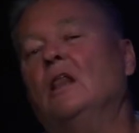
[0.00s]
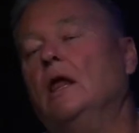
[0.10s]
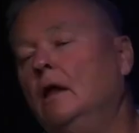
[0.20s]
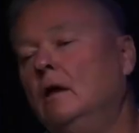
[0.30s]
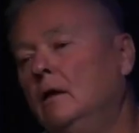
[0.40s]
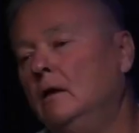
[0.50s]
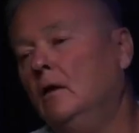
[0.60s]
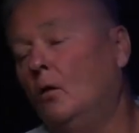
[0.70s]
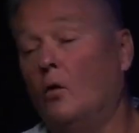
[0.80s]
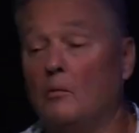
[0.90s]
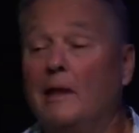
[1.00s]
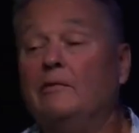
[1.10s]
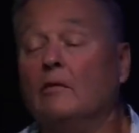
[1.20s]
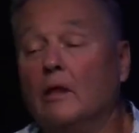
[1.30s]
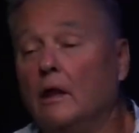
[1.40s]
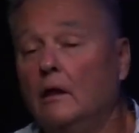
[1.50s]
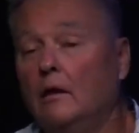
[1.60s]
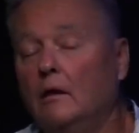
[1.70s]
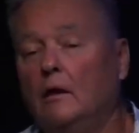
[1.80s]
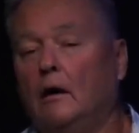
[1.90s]
physically or
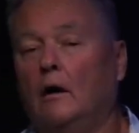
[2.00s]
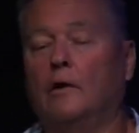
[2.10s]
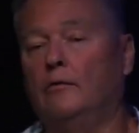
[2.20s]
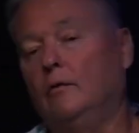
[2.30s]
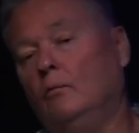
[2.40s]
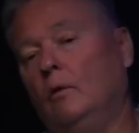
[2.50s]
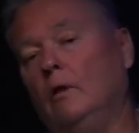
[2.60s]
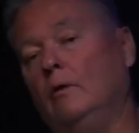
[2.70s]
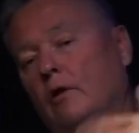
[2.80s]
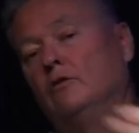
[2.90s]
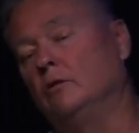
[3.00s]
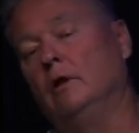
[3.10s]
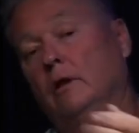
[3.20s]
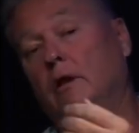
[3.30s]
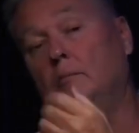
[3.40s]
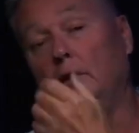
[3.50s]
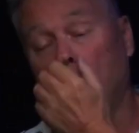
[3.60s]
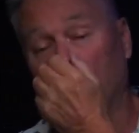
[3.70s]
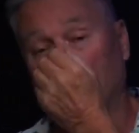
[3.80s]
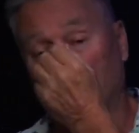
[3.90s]
mentally, because it will eventually
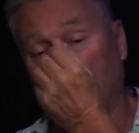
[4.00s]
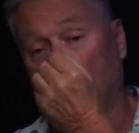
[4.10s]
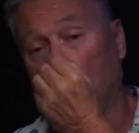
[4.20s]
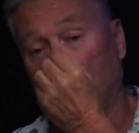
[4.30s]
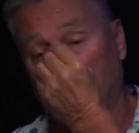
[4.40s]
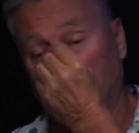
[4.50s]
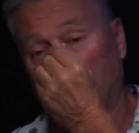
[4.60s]
lead me to,